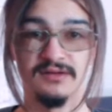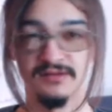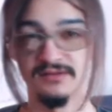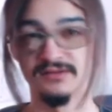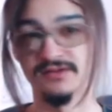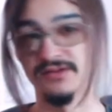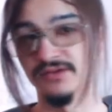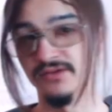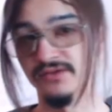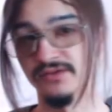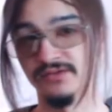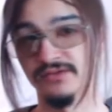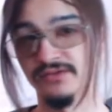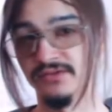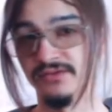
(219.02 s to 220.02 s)

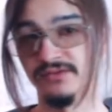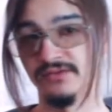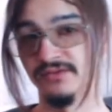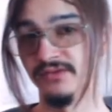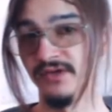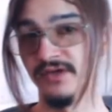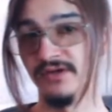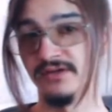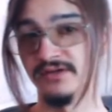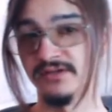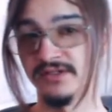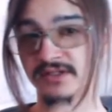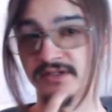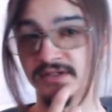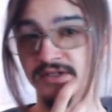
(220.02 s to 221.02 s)
so errors
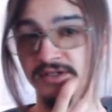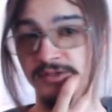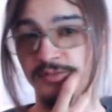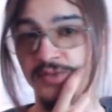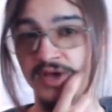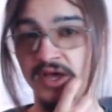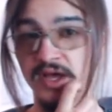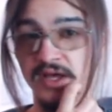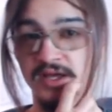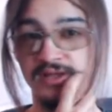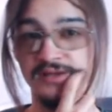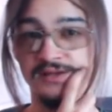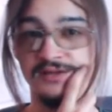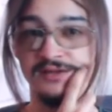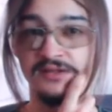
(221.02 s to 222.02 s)
are not
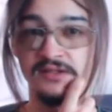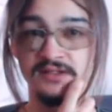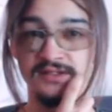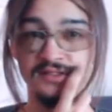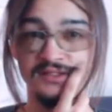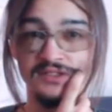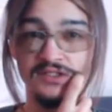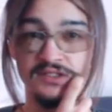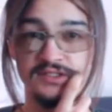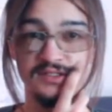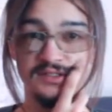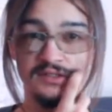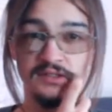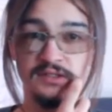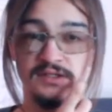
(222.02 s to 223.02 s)
bad it's
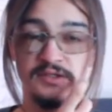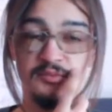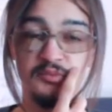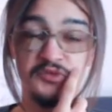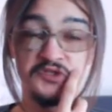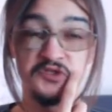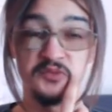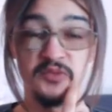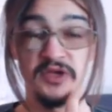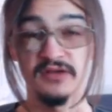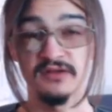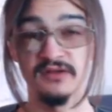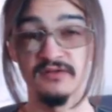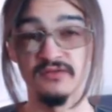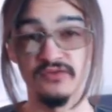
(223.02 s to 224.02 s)
just the
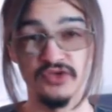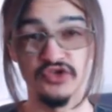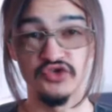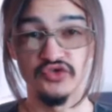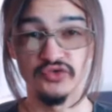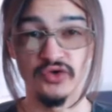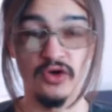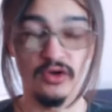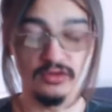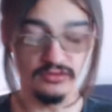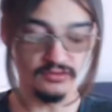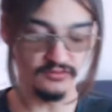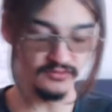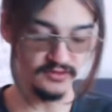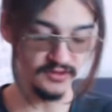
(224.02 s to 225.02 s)
perspective which you hold
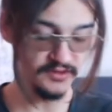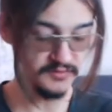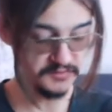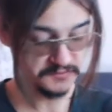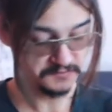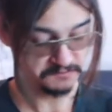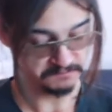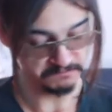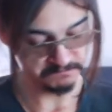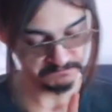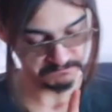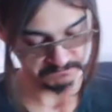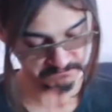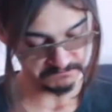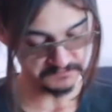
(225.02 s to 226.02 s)
of them
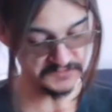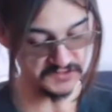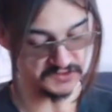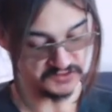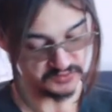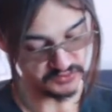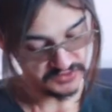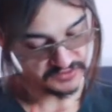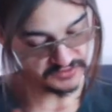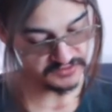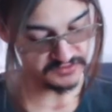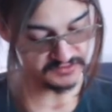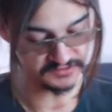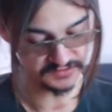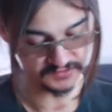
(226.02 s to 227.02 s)
that's pretty
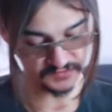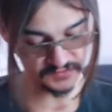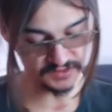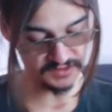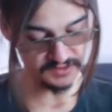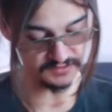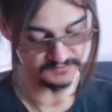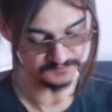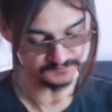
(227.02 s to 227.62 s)
good as well